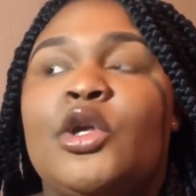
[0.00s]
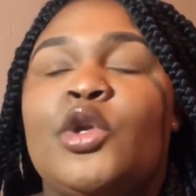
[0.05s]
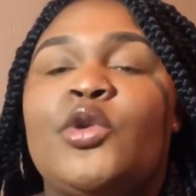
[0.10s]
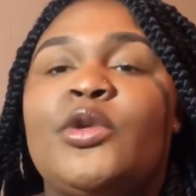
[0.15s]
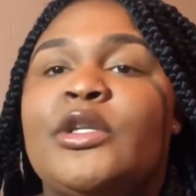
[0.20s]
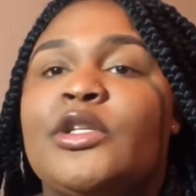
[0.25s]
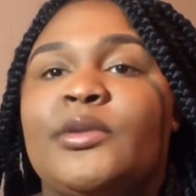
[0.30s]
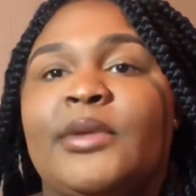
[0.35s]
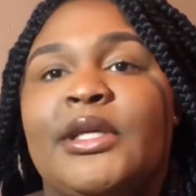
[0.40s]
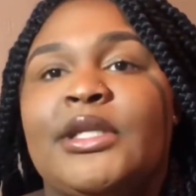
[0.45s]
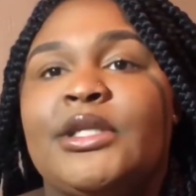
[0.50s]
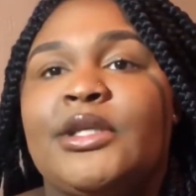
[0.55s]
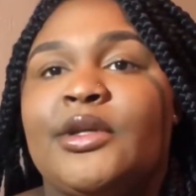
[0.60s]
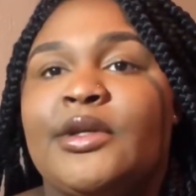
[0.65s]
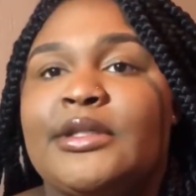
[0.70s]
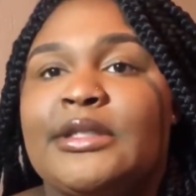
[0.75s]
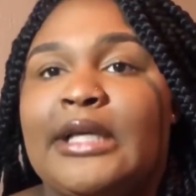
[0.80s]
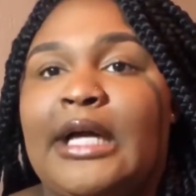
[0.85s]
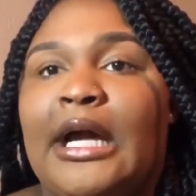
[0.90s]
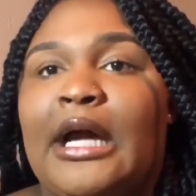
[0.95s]
you just
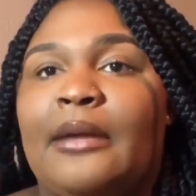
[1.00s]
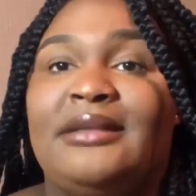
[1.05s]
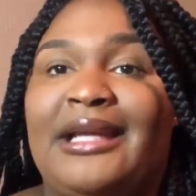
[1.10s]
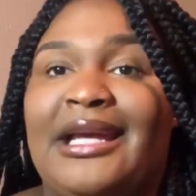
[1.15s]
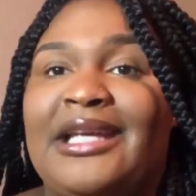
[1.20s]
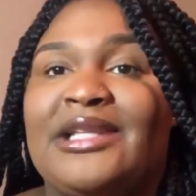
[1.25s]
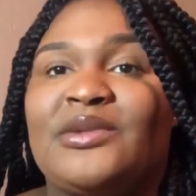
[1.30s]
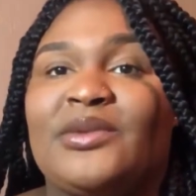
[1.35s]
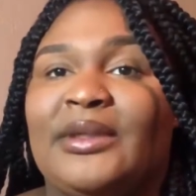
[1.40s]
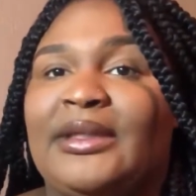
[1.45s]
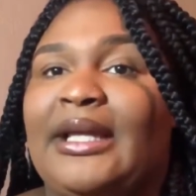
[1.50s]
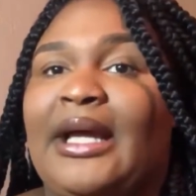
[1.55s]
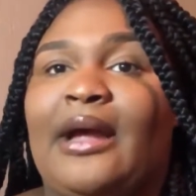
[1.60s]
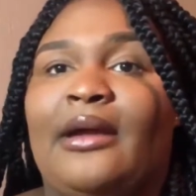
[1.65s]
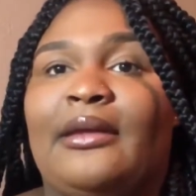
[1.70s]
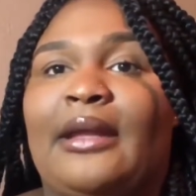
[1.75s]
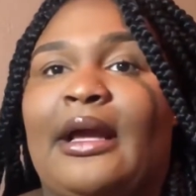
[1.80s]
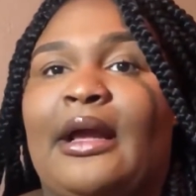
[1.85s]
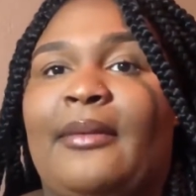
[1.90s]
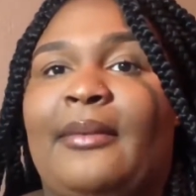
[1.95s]
wasted your time. That's one thing
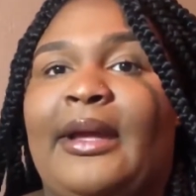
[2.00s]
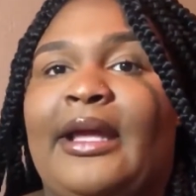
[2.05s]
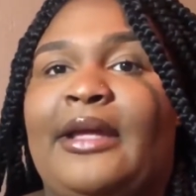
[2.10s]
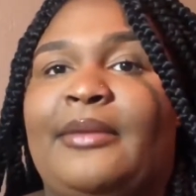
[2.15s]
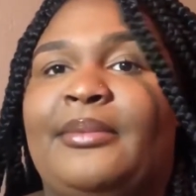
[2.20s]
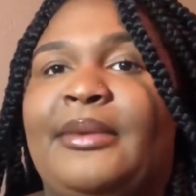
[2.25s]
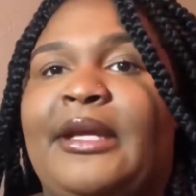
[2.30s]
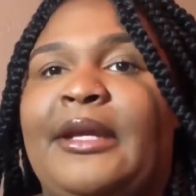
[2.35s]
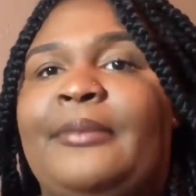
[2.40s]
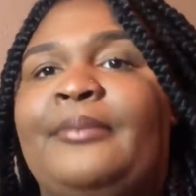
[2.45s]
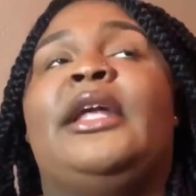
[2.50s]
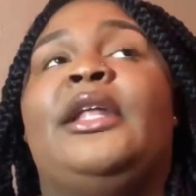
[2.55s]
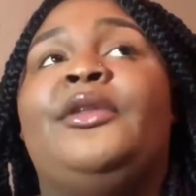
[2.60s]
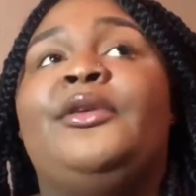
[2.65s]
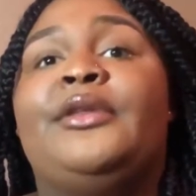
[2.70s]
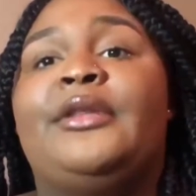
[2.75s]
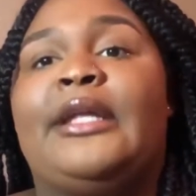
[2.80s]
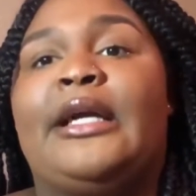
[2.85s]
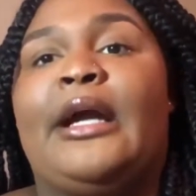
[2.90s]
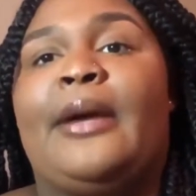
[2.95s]
I don't like about AP.
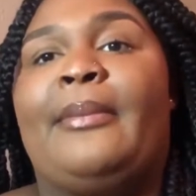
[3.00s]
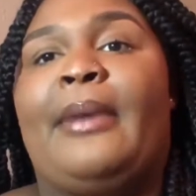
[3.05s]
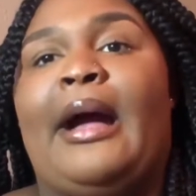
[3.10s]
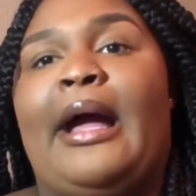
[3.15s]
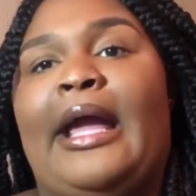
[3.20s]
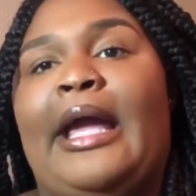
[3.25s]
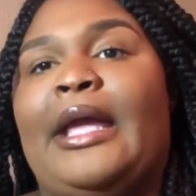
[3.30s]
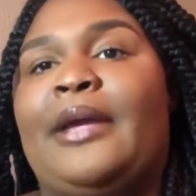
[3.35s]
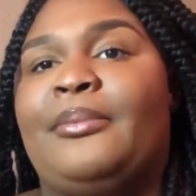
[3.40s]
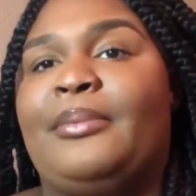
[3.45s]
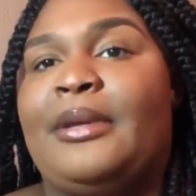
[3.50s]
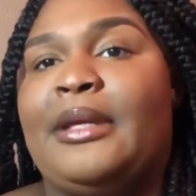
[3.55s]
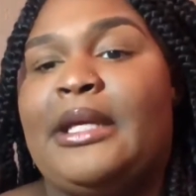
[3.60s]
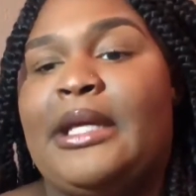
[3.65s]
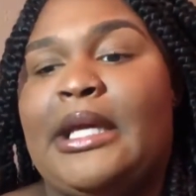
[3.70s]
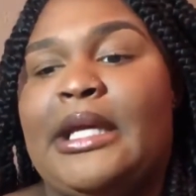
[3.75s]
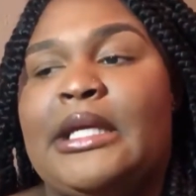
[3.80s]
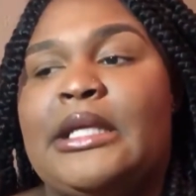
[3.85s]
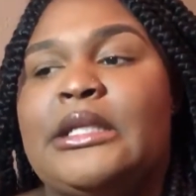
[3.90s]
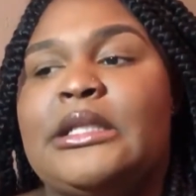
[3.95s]
Another thing about AP
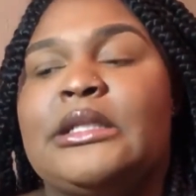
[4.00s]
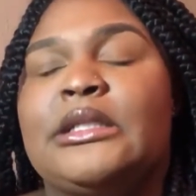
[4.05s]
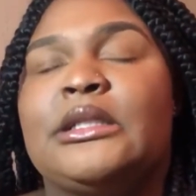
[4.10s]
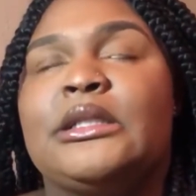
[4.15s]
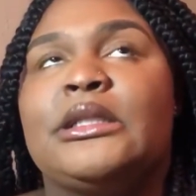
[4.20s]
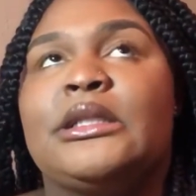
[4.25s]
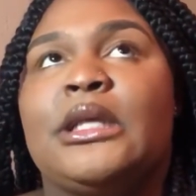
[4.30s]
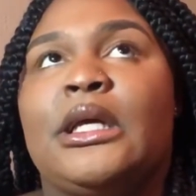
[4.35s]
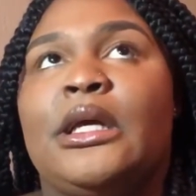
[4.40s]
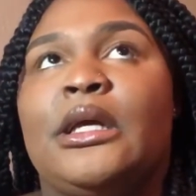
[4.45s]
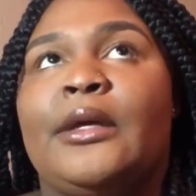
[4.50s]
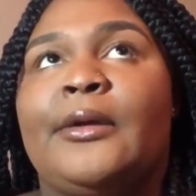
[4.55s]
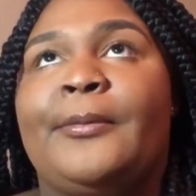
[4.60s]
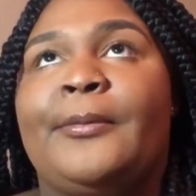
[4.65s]
is,